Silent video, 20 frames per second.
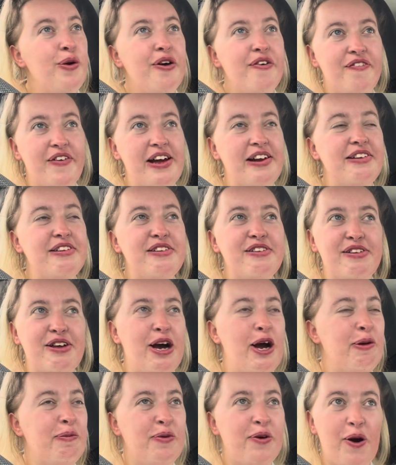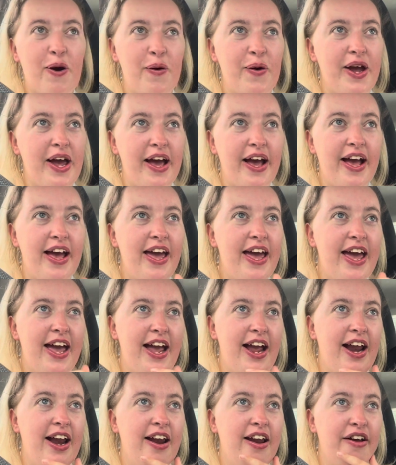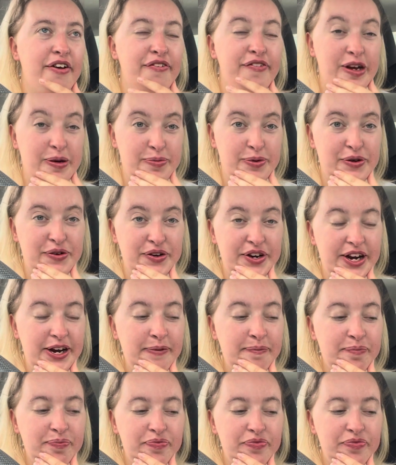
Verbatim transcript: events that I'm going in February,